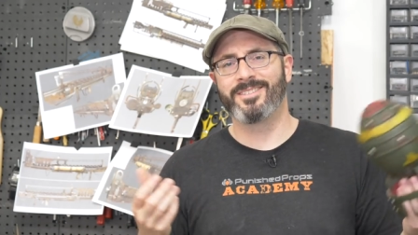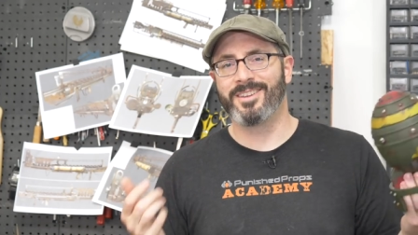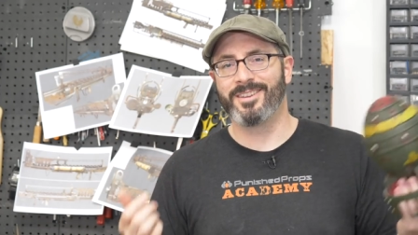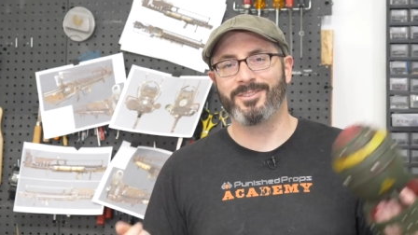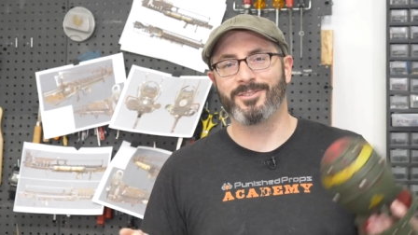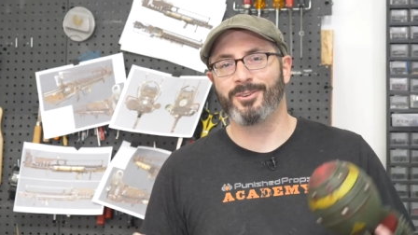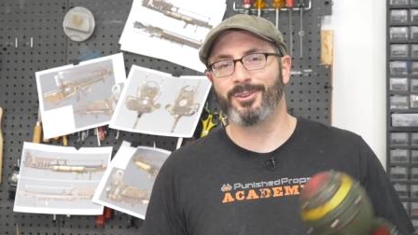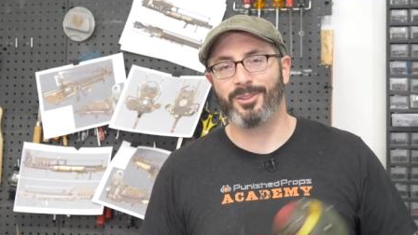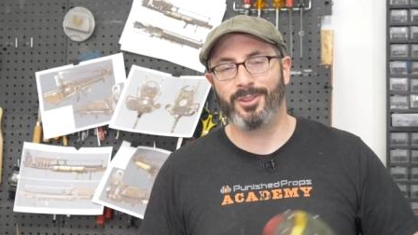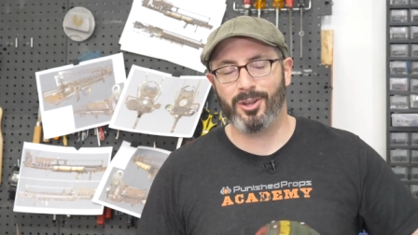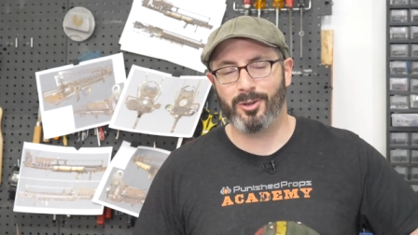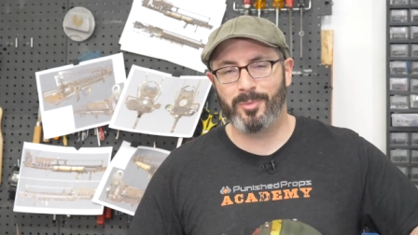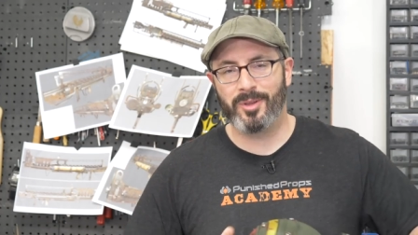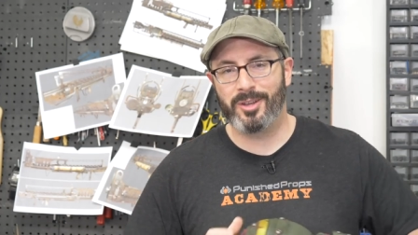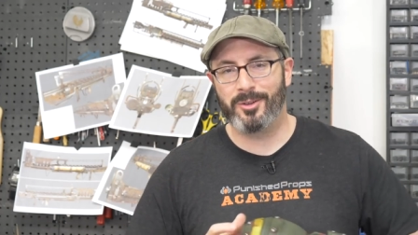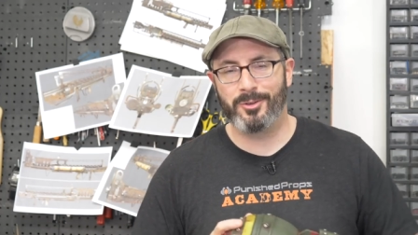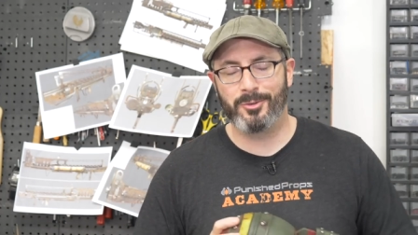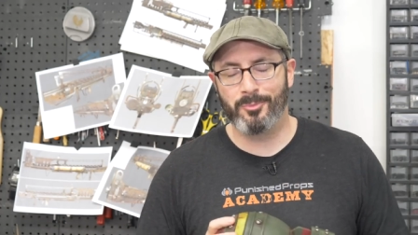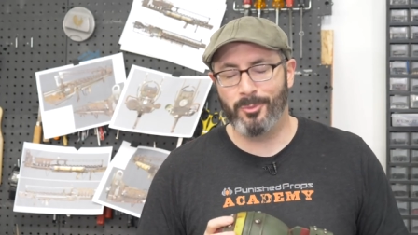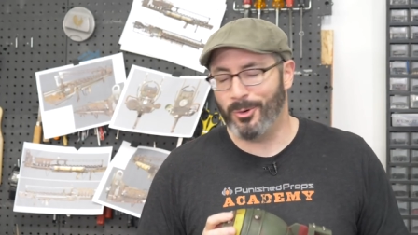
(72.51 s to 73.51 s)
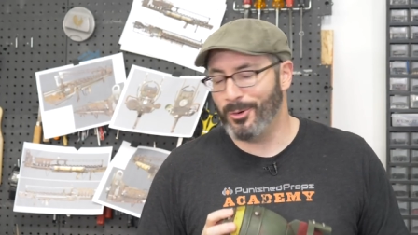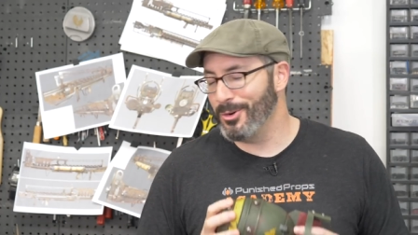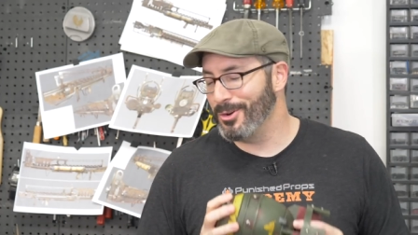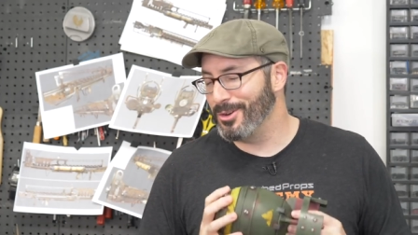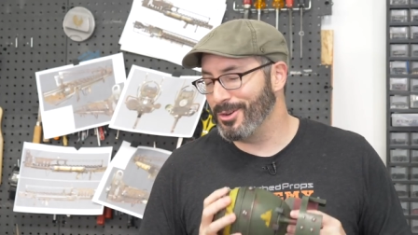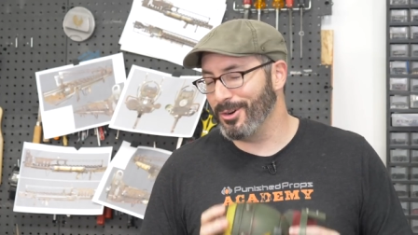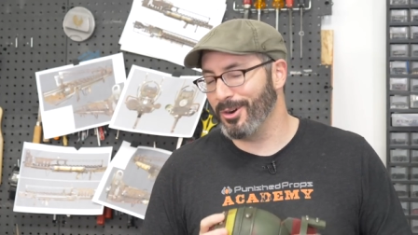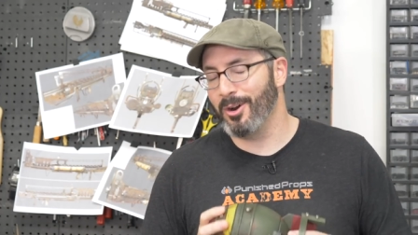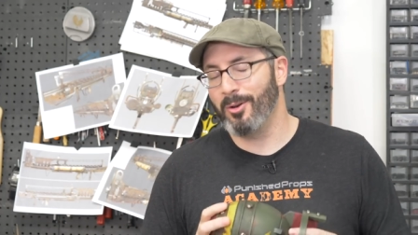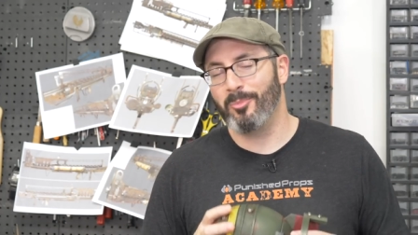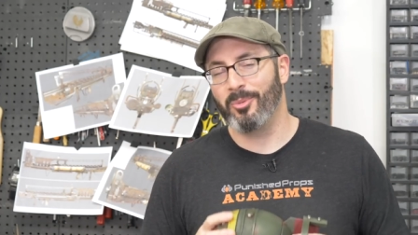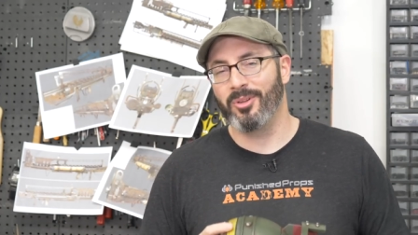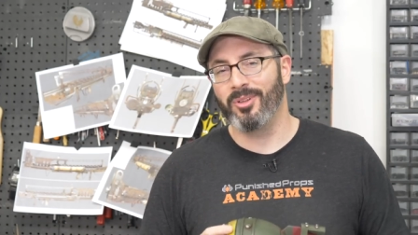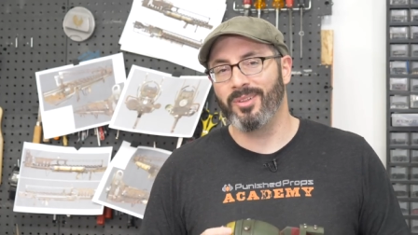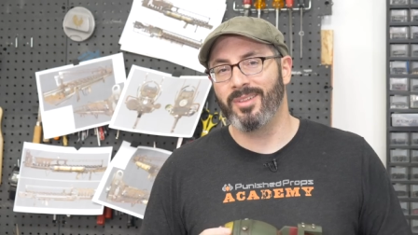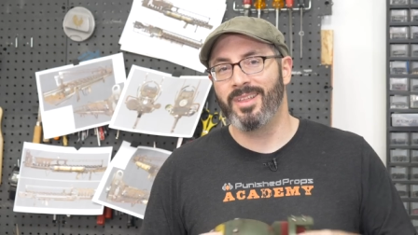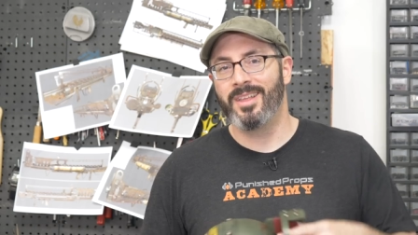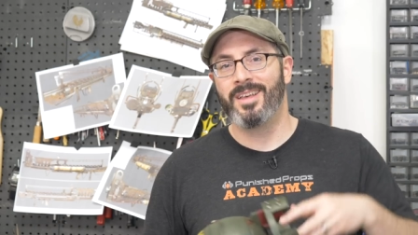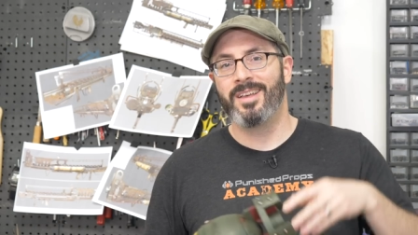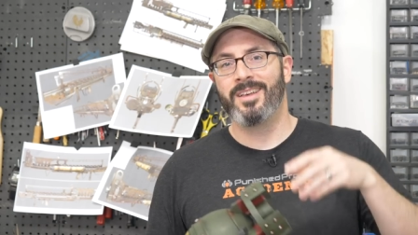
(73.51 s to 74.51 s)
Things are a little bit more
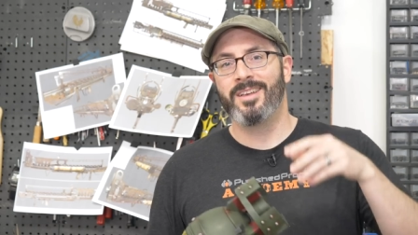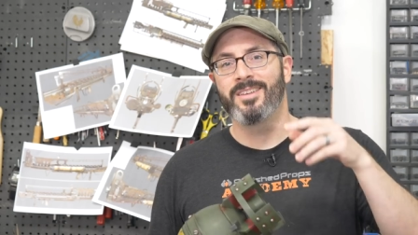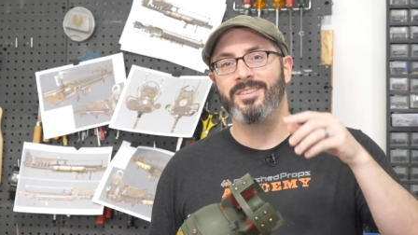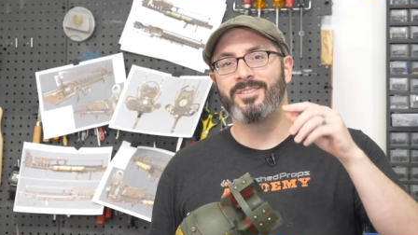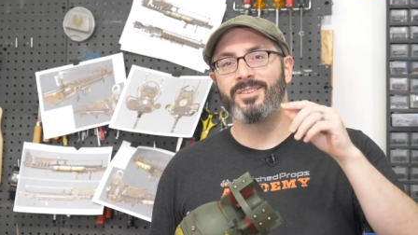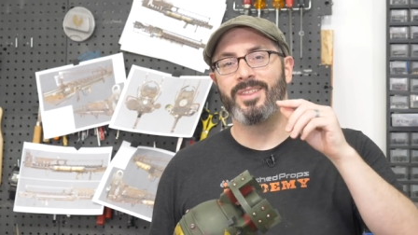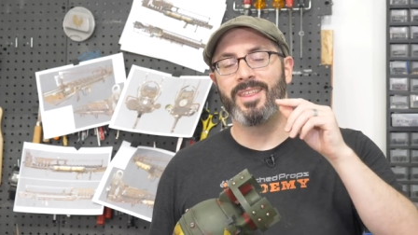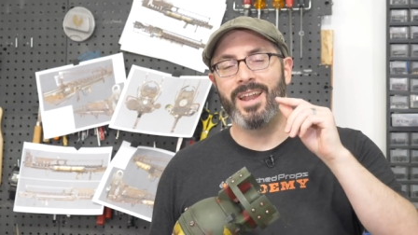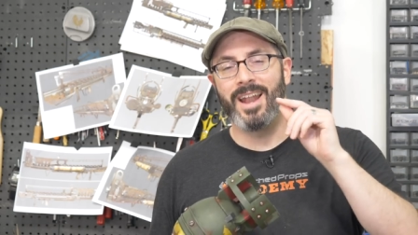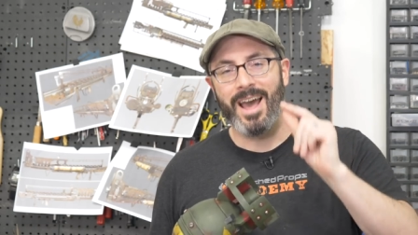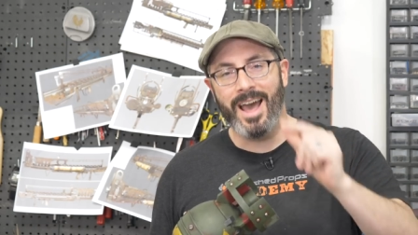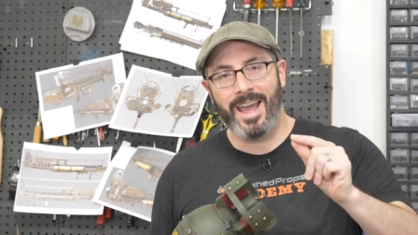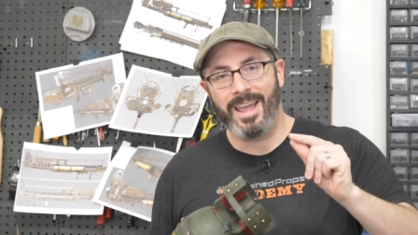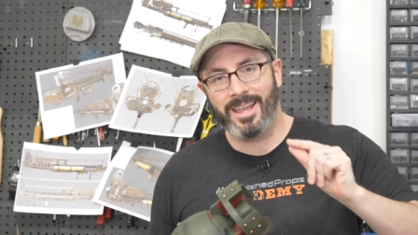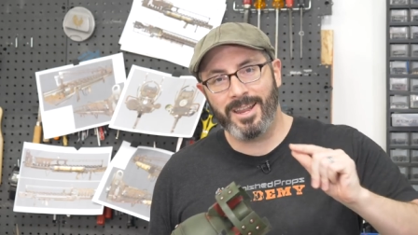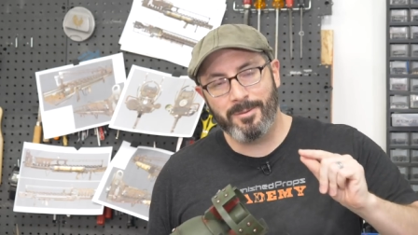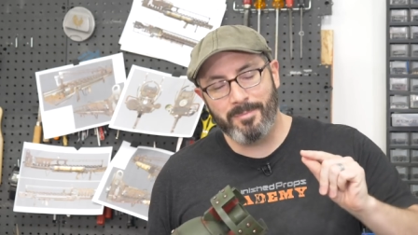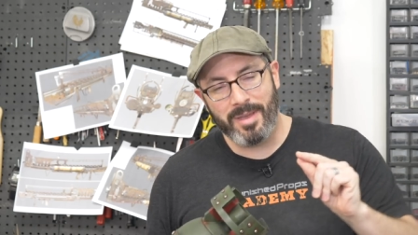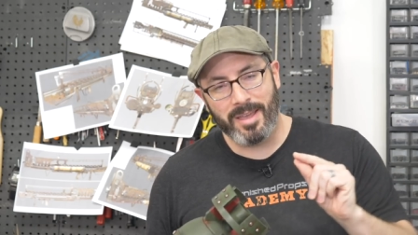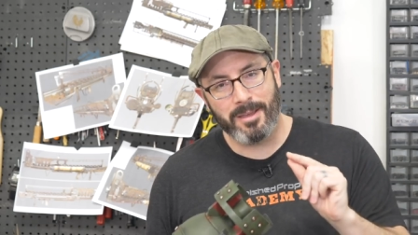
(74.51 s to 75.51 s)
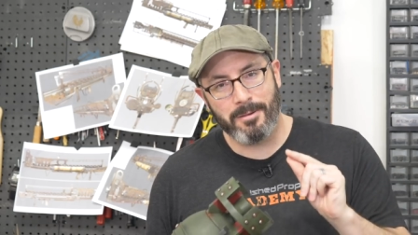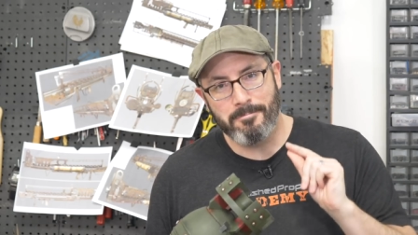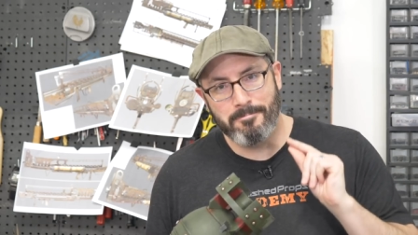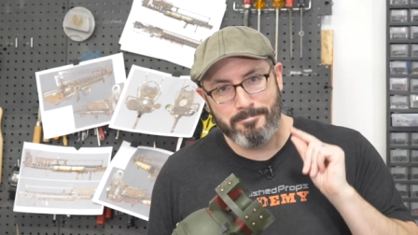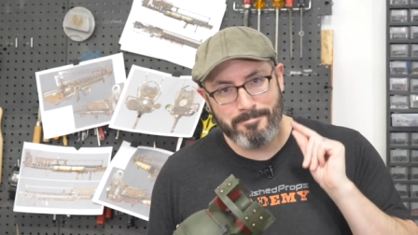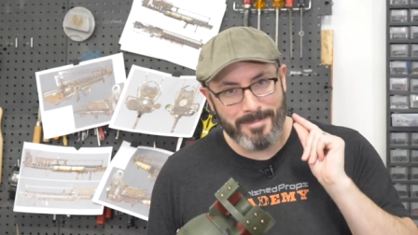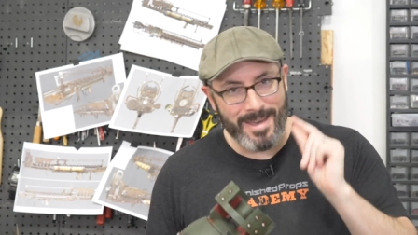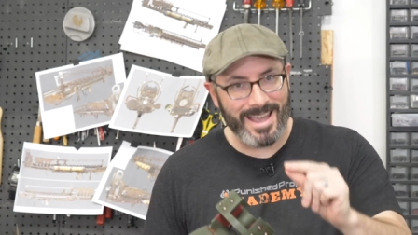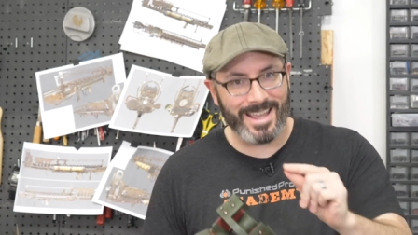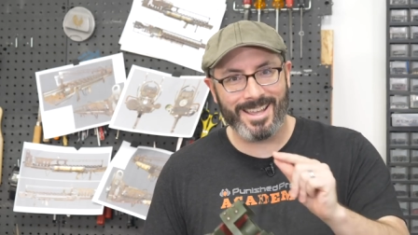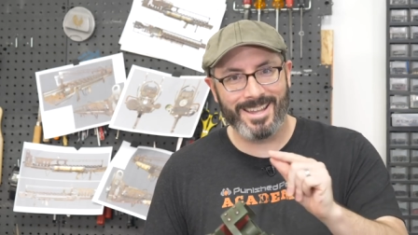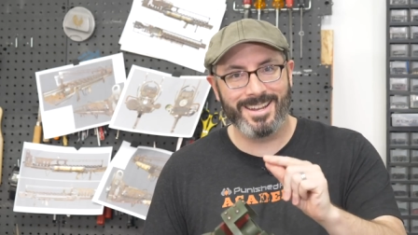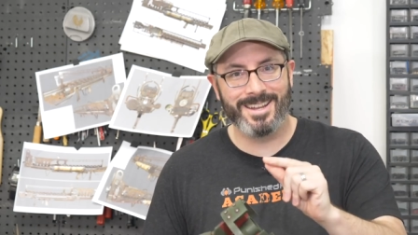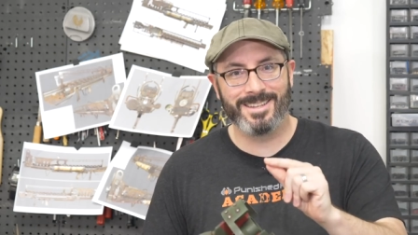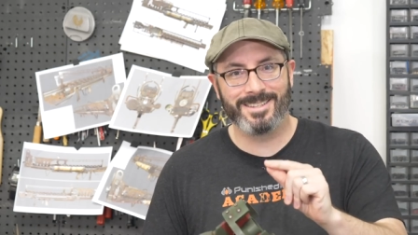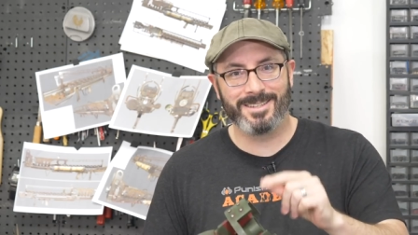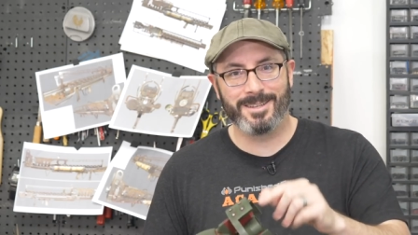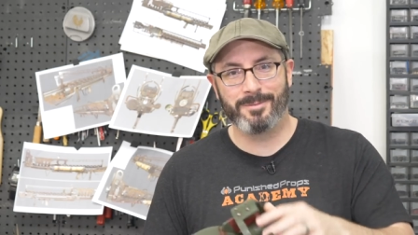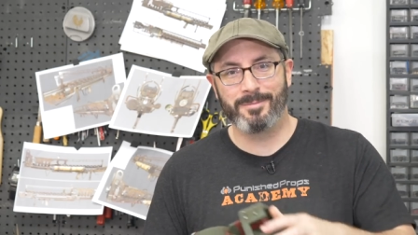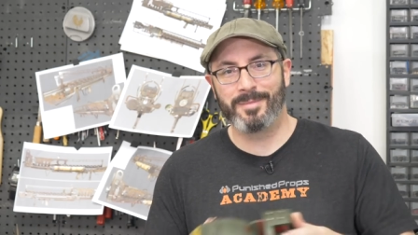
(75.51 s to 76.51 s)
durable so that I can make a
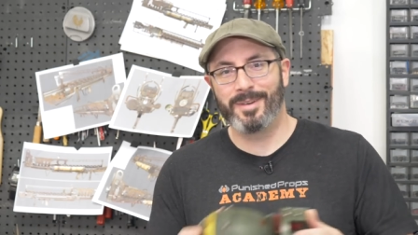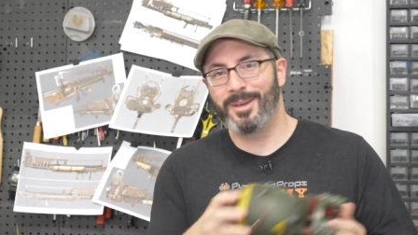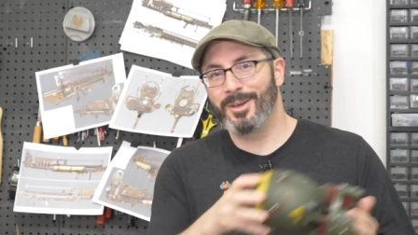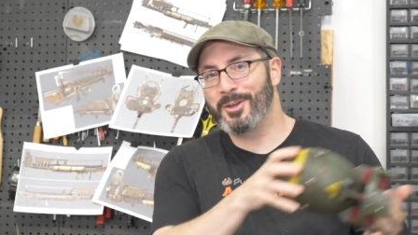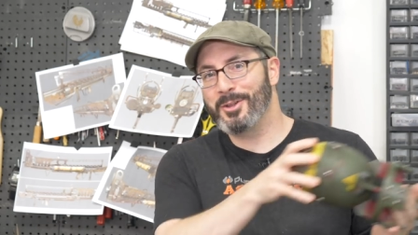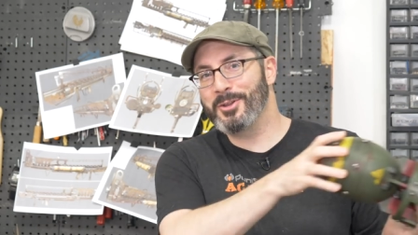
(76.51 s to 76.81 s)
mechanism